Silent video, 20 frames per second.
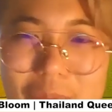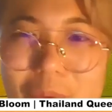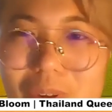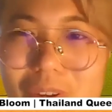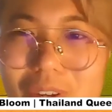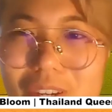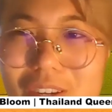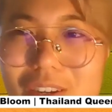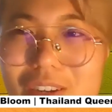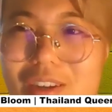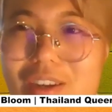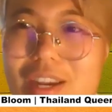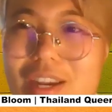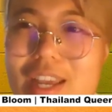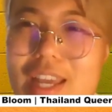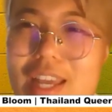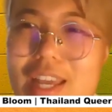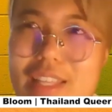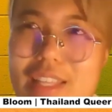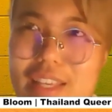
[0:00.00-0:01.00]
worker,
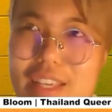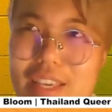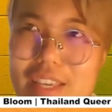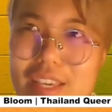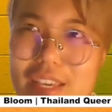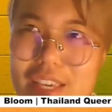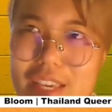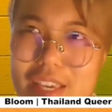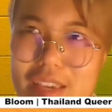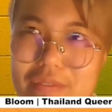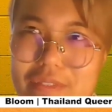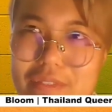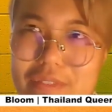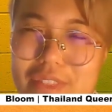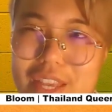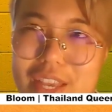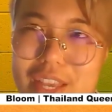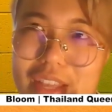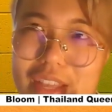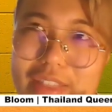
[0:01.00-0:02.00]
and if
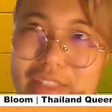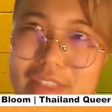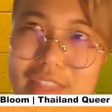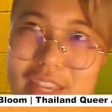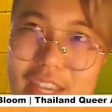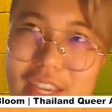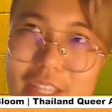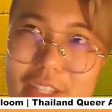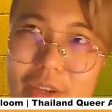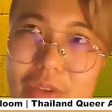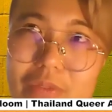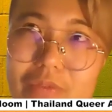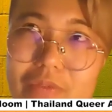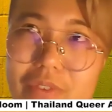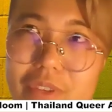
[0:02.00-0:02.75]
they don't